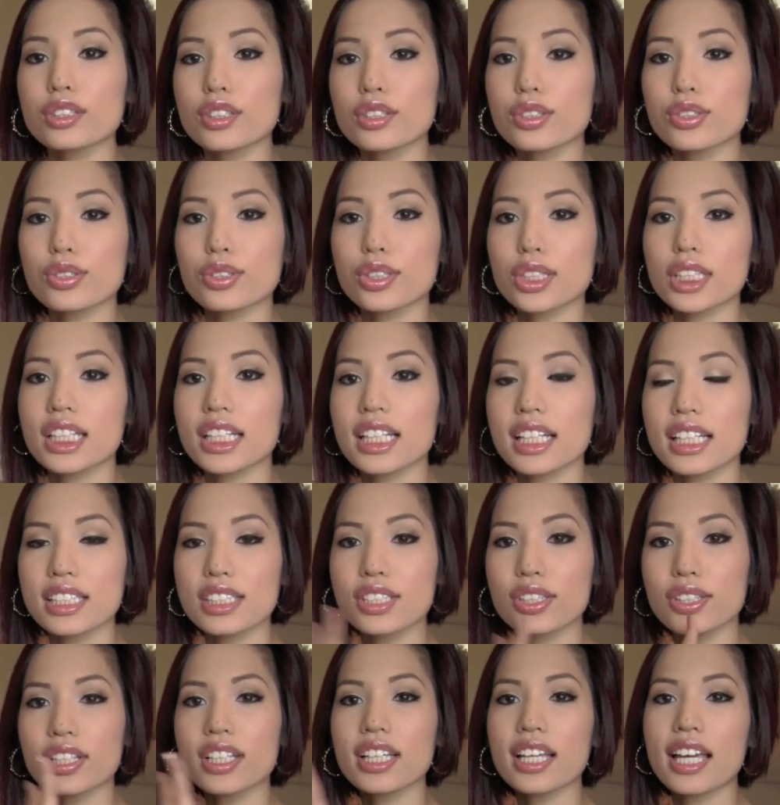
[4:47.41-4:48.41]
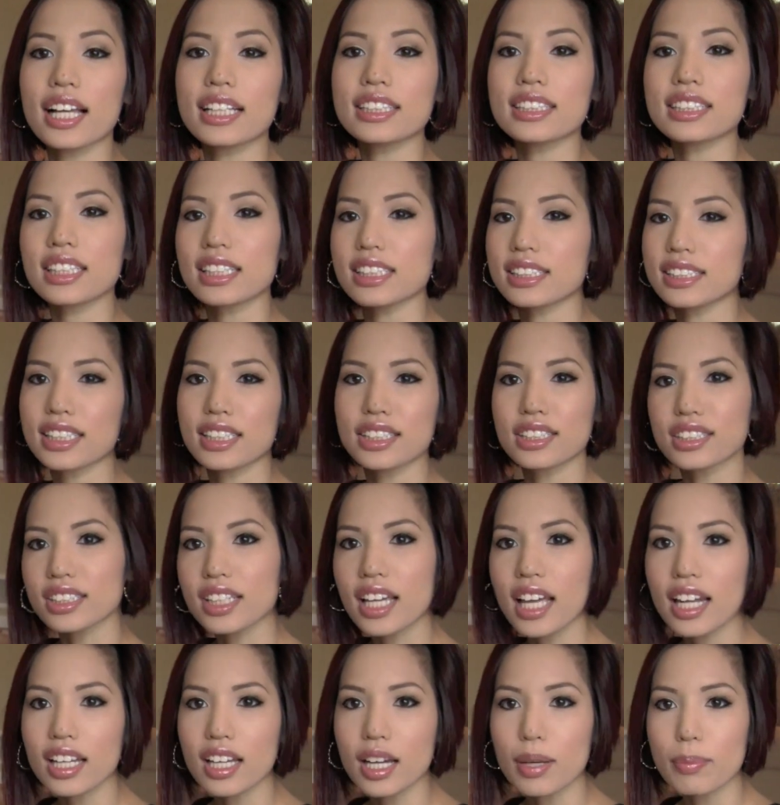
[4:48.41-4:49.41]
the treat until he gets it instead of just
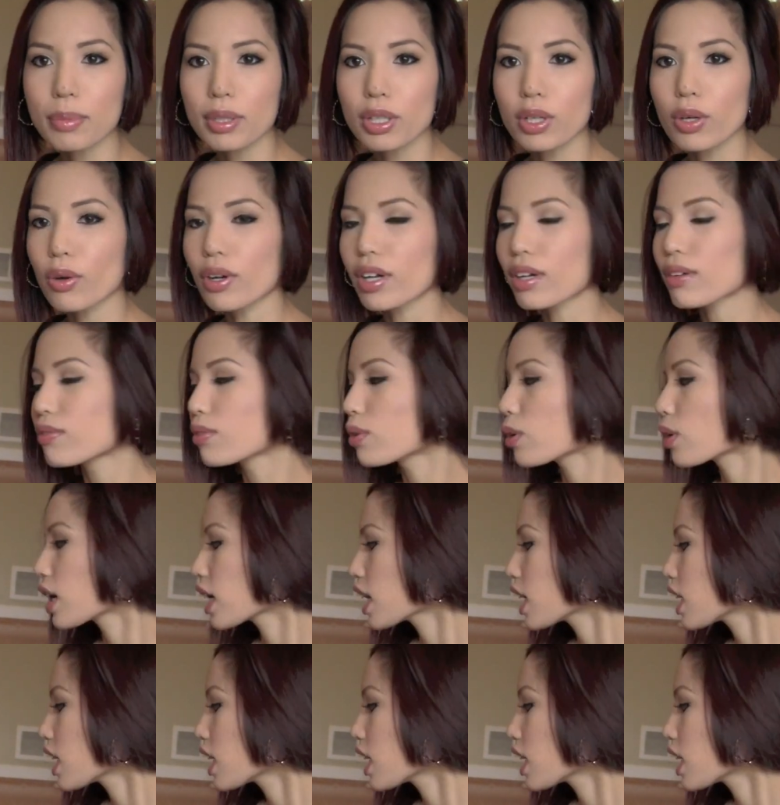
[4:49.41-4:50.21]
getting up and going for